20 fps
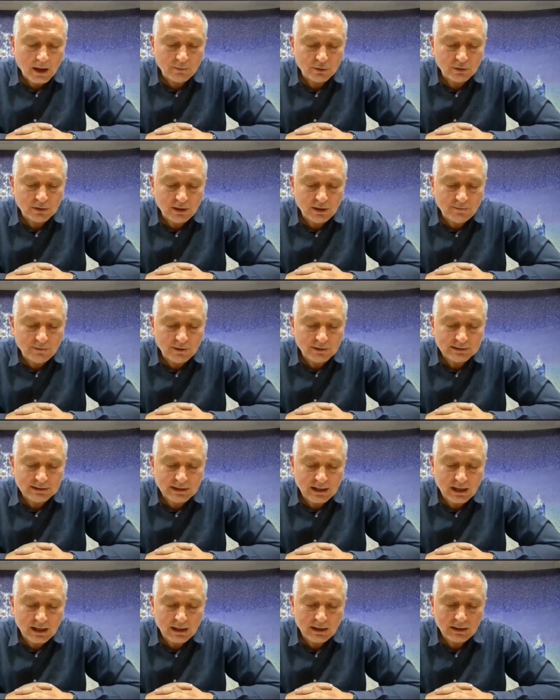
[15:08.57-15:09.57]
I would even
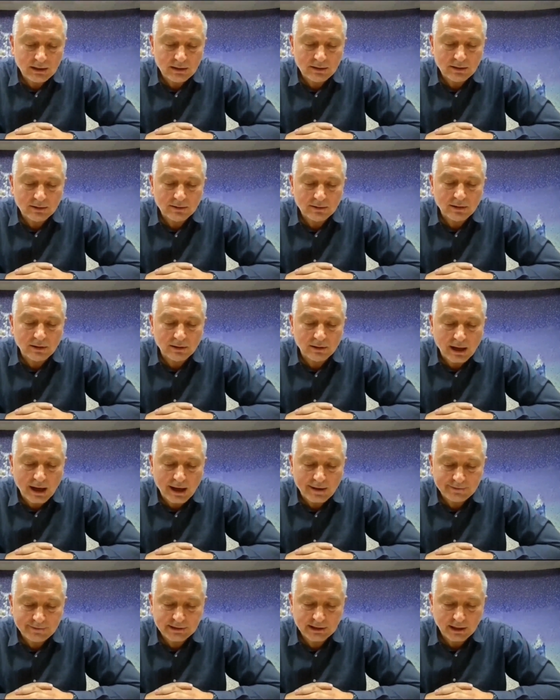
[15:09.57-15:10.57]
say it is
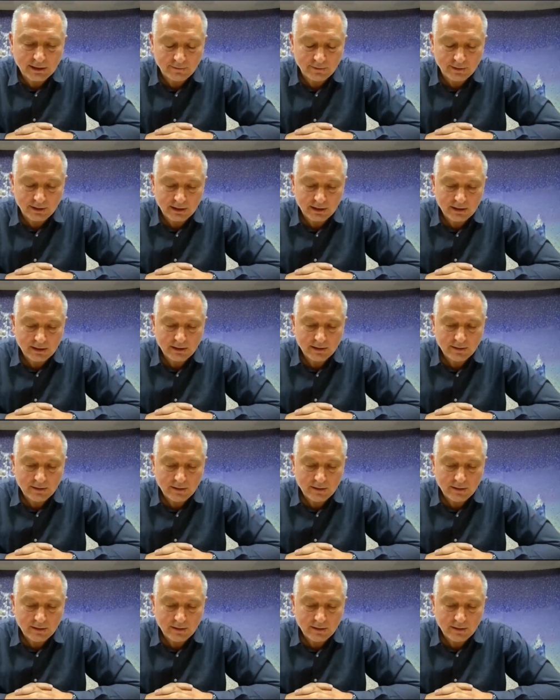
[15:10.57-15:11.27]
life-saving.